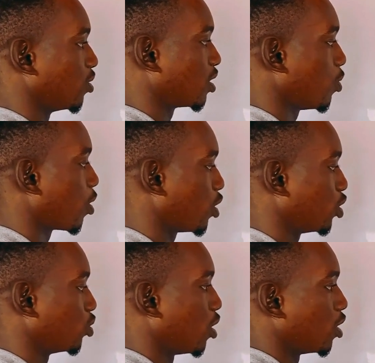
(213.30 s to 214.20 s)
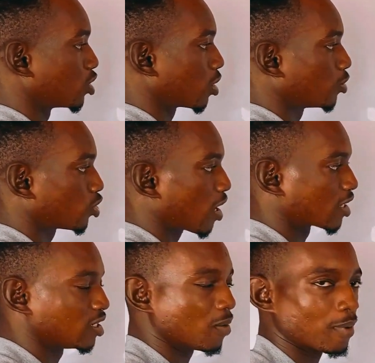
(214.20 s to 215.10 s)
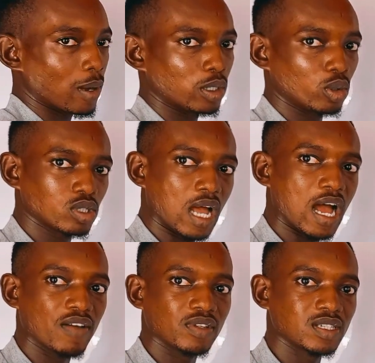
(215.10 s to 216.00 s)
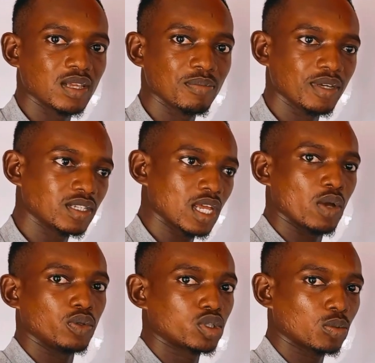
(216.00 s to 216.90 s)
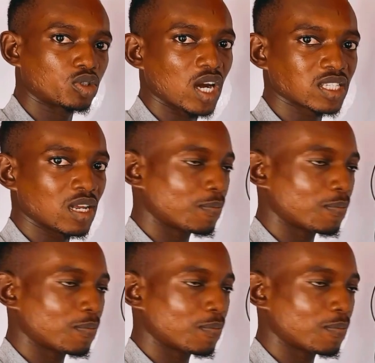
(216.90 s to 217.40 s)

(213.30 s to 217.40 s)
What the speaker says: okay, we're going to subtract the power. Those that have the same base will subtract the